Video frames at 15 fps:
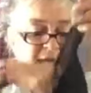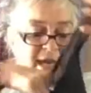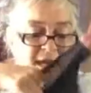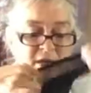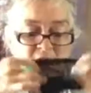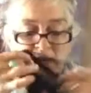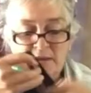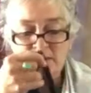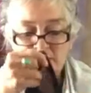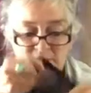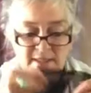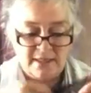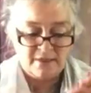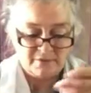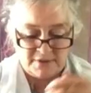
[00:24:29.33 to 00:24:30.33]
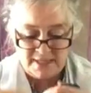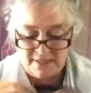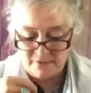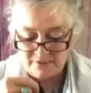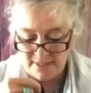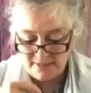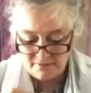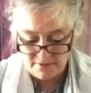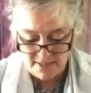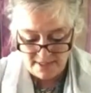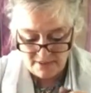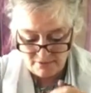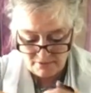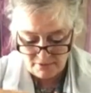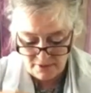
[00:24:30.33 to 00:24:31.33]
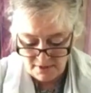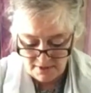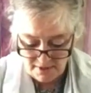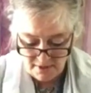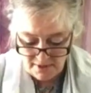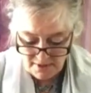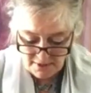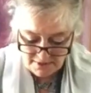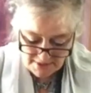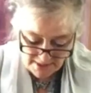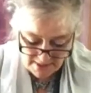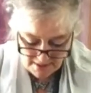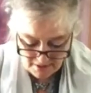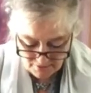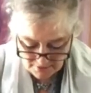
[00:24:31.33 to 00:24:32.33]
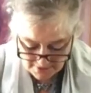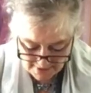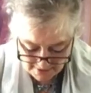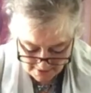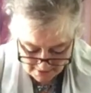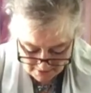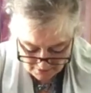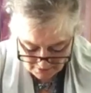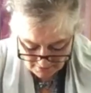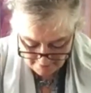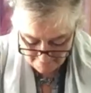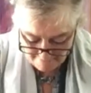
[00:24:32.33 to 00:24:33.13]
down, down, down, down, down, down, down.